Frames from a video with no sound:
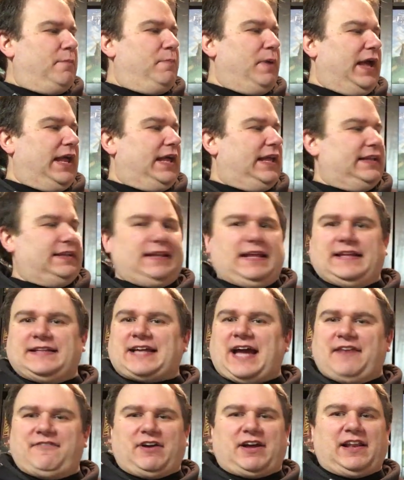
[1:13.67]
But
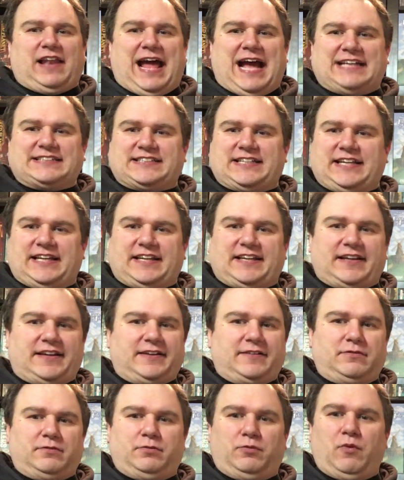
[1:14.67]
kind of a classic
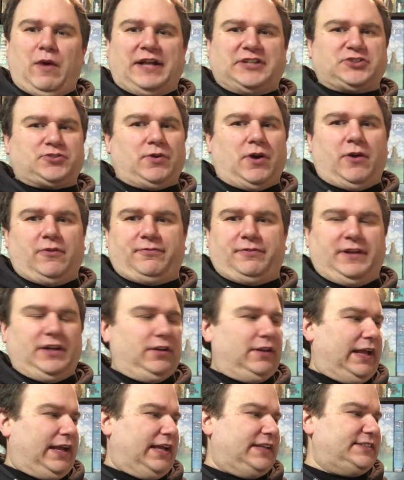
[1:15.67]
retro
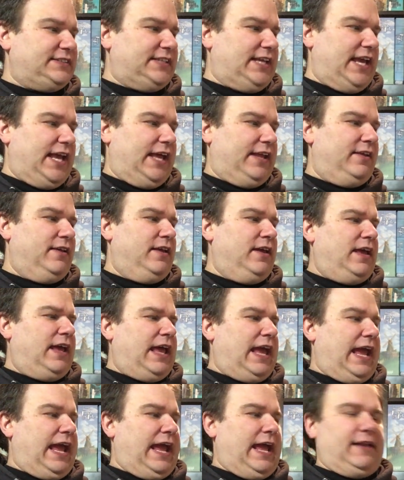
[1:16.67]
feel, like I said,
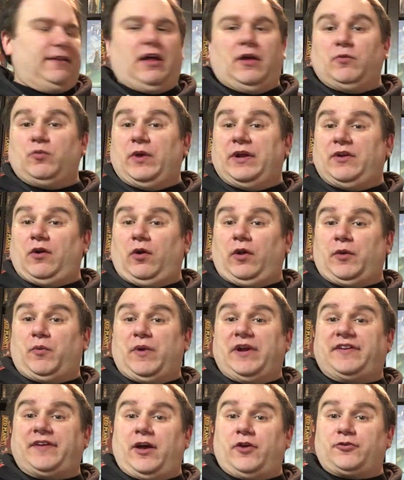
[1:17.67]
and really only
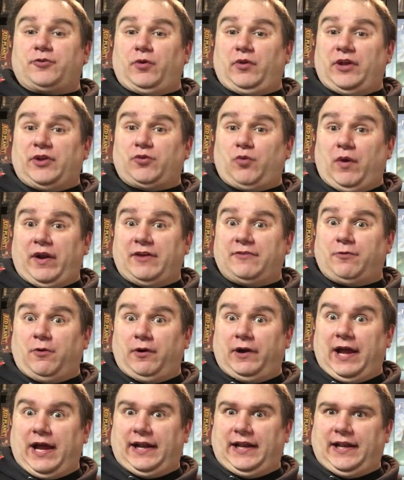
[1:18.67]
retails for only
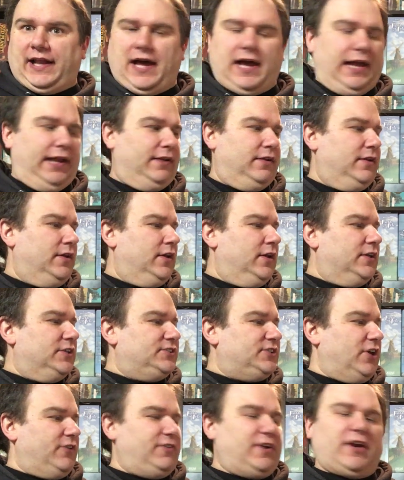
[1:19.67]
$24.99.
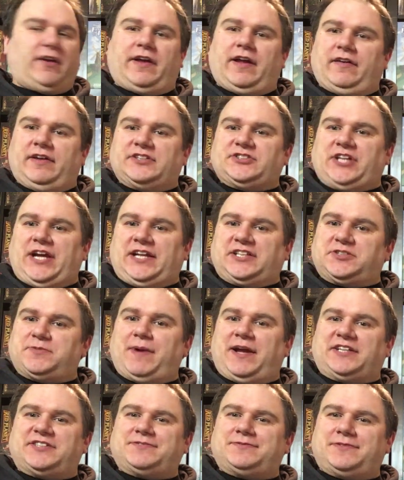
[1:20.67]
So if you ever get a chance,
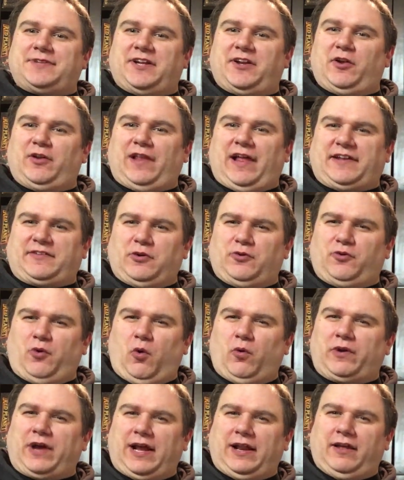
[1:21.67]
you like those
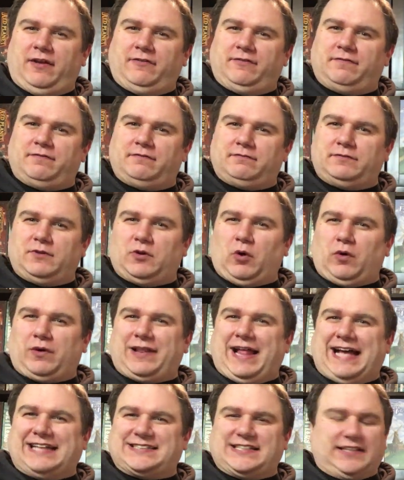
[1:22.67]
old kind of
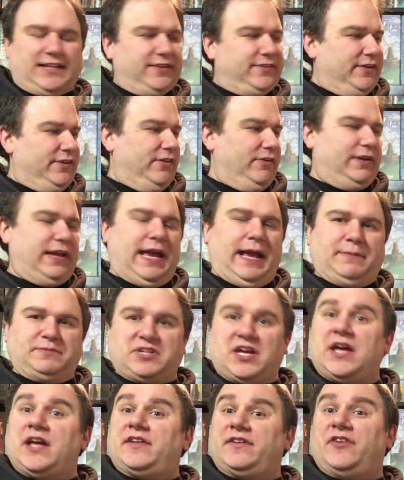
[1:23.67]
classic Nintendo
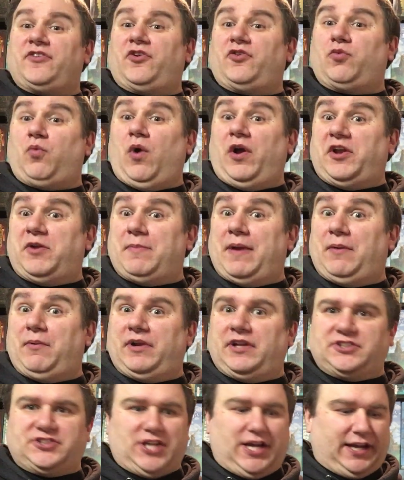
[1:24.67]
games, this is one you may
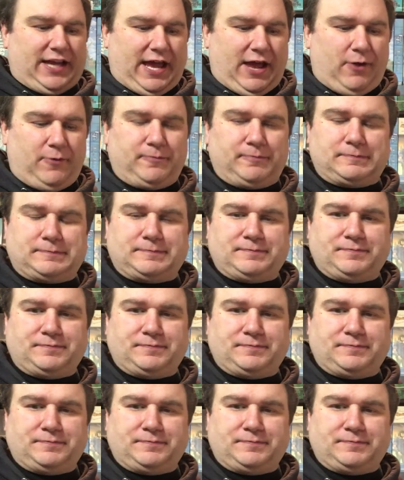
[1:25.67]
want to check out.